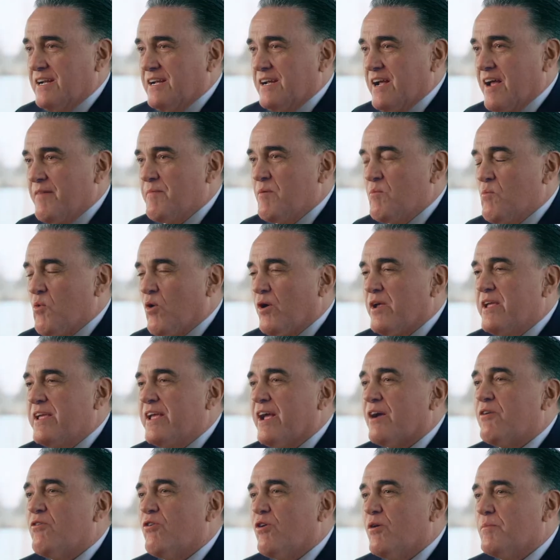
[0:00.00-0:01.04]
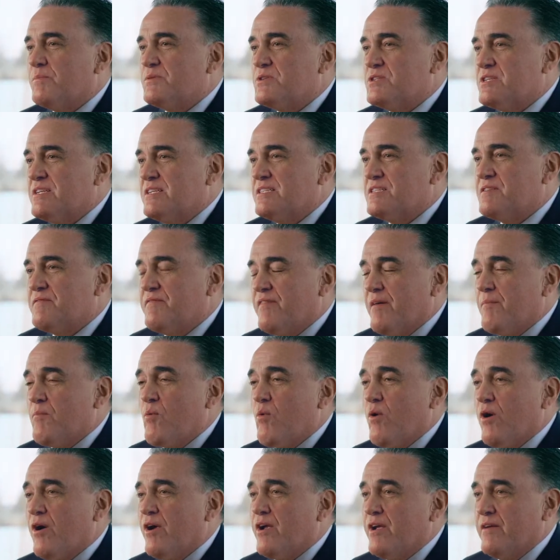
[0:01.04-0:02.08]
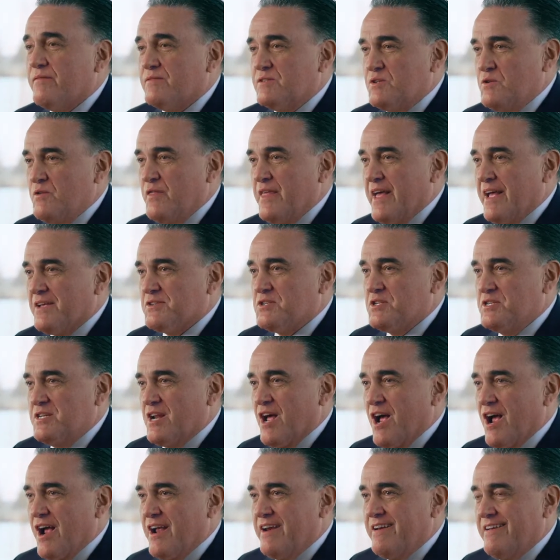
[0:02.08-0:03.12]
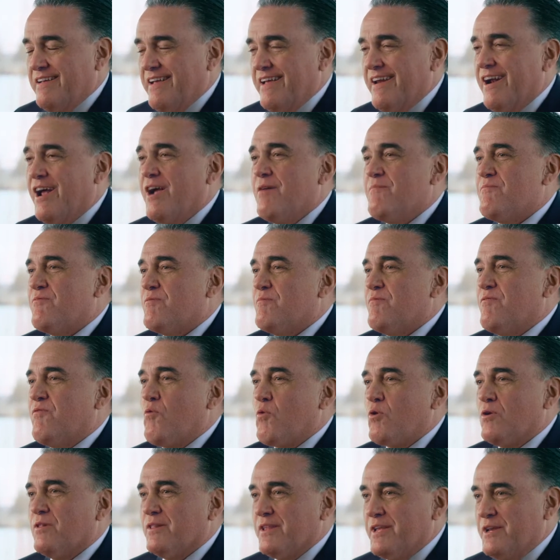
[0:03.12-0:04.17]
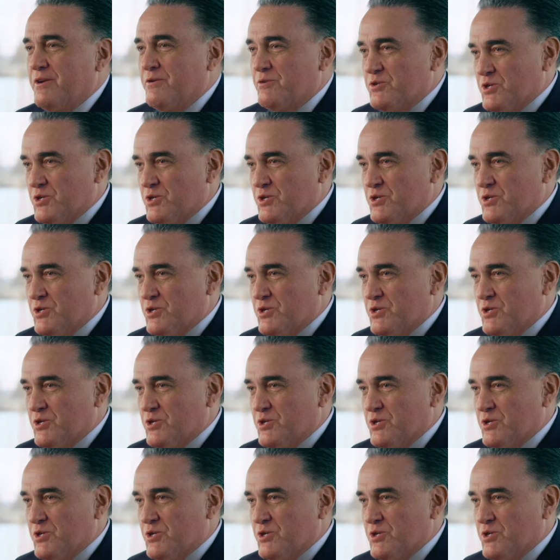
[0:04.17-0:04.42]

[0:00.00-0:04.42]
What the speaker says: I've been working at Crump since February of 2009, and I am from Fort Lee, New